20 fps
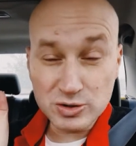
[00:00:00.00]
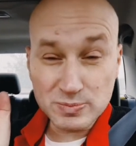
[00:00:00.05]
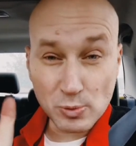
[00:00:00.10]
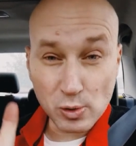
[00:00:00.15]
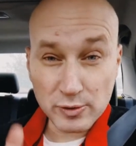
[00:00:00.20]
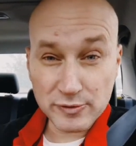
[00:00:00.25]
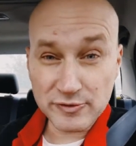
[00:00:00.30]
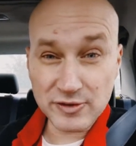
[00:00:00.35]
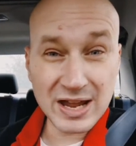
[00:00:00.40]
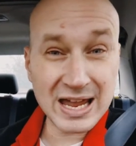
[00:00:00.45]
more
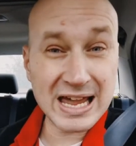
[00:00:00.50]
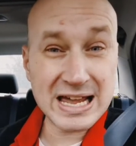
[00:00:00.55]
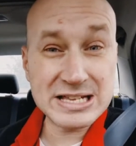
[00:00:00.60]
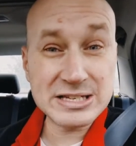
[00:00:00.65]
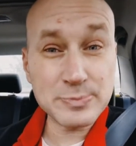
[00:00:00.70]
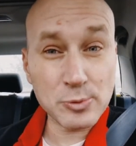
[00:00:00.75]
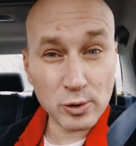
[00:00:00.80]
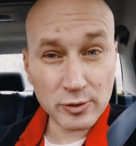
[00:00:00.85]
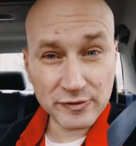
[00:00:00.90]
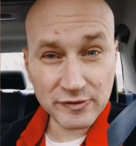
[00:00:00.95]
fans,
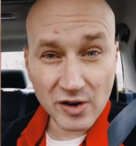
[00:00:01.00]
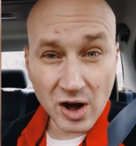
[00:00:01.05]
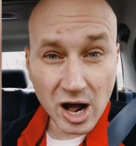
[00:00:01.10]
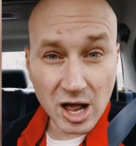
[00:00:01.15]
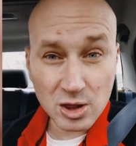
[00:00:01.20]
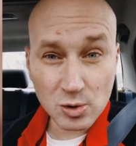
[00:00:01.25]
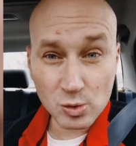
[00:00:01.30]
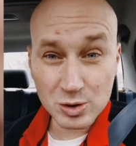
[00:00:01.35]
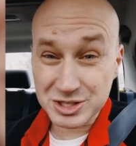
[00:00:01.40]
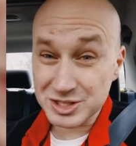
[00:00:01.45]
more
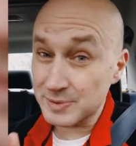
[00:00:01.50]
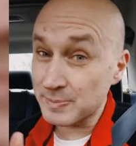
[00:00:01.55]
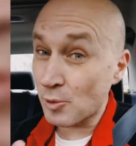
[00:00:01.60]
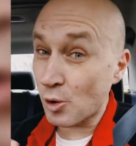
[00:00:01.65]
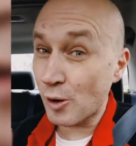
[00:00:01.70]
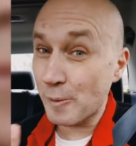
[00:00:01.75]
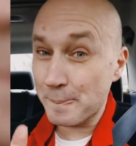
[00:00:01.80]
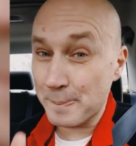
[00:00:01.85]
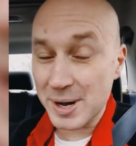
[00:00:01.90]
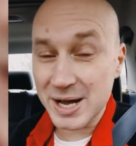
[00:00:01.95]
followers, and
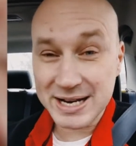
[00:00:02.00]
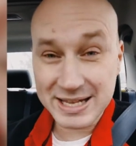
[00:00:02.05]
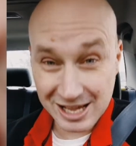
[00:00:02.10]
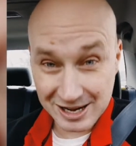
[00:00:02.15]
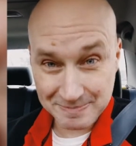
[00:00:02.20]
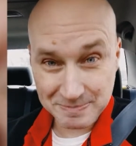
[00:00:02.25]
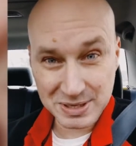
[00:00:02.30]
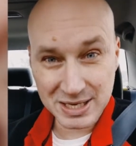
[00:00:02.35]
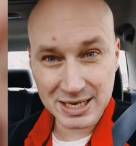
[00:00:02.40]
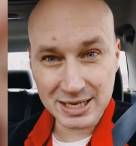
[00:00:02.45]
more money
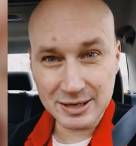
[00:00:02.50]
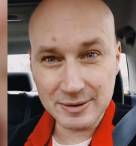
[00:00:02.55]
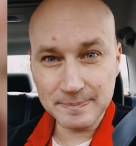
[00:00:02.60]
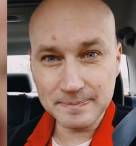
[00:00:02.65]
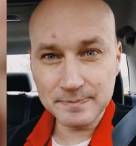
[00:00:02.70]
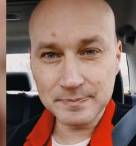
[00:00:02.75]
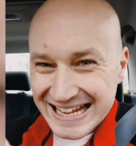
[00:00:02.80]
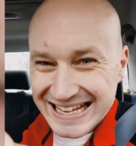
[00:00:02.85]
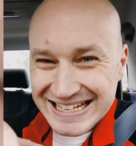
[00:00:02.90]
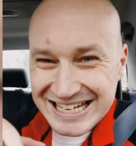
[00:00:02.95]
on Medium.
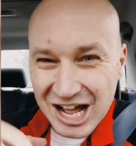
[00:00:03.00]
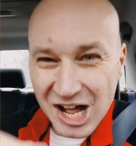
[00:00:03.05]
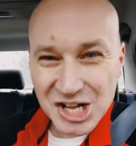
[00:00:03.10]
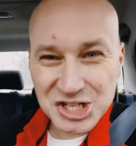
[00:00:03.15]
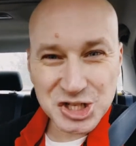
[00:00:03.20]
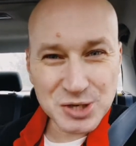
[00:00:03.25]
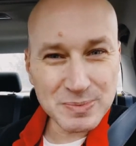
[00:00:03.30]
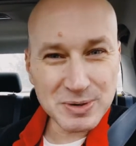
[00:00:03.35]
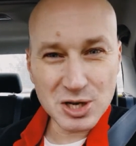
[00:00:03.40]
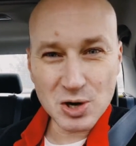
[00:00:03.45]
And it can
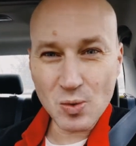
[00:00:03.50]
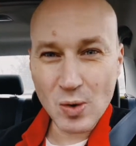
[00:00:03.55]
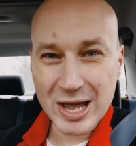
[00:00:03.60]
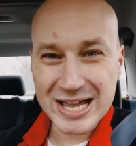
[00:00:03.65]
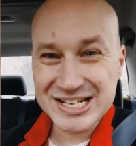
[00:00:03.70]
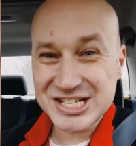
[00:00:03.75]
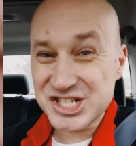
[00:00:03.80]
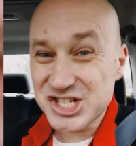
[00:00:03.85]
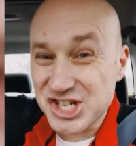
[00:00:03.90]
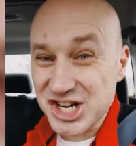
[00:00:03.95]
also be a
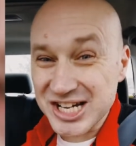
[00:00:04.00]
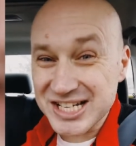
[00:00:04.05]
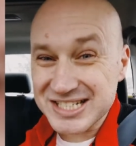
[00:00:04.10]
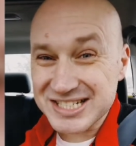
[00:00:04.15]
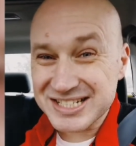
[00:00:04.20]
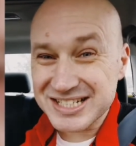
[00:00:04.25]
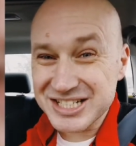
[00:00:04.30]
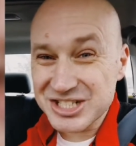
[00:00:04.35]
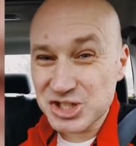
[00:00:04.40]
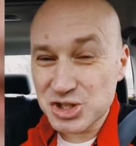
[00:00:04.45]
way
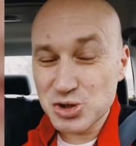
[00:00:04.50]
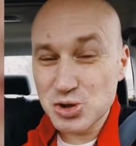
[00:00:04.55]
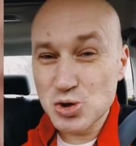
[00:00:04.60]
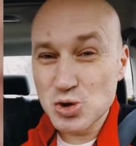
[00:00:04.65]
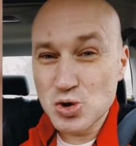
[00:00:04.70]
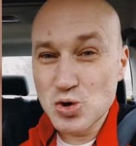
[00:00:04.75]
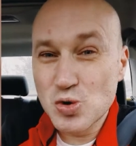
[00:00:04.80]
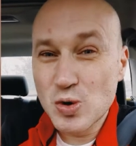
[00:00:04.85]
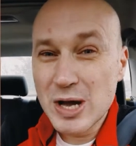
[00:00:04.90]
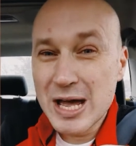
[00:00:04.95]
just to